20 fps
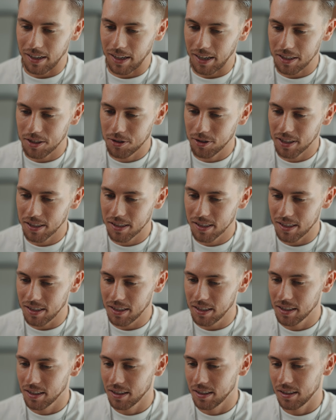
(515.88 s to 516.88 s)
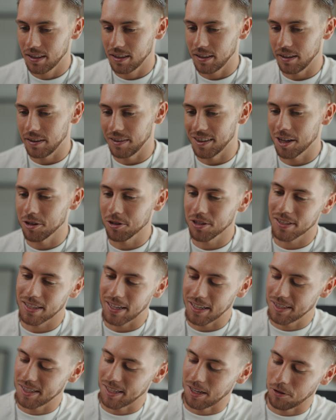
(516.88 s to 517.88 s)
As you can see, it now
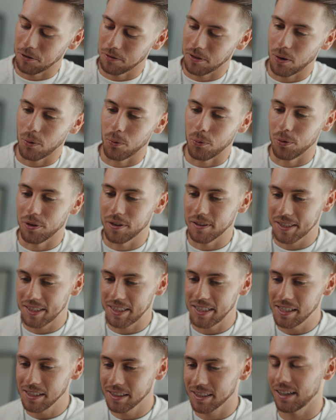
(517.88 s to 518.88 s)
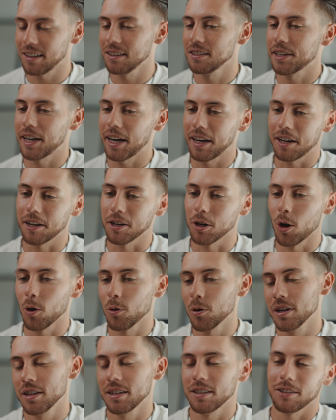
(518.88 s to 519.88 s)
stands out with a teal color, and I
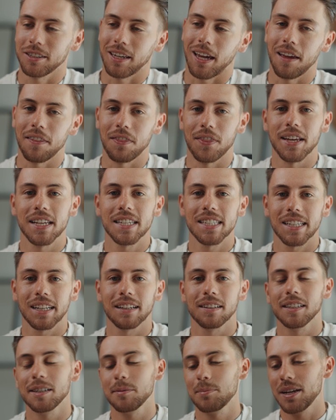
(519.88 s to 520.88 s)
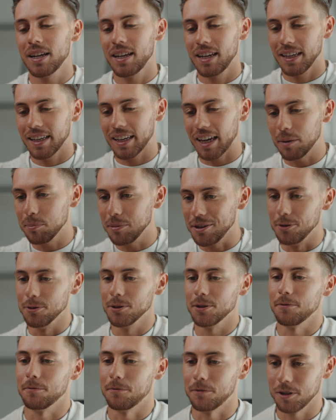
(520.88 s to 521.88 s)
know, okay, this clip can be
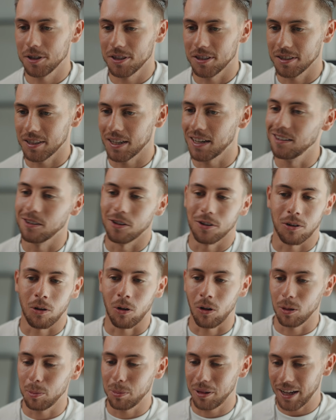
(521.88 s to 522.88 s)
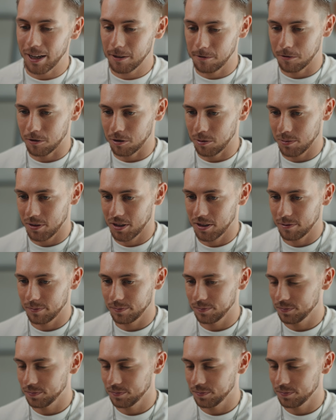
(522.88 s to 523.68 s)
used versatile on all platforms.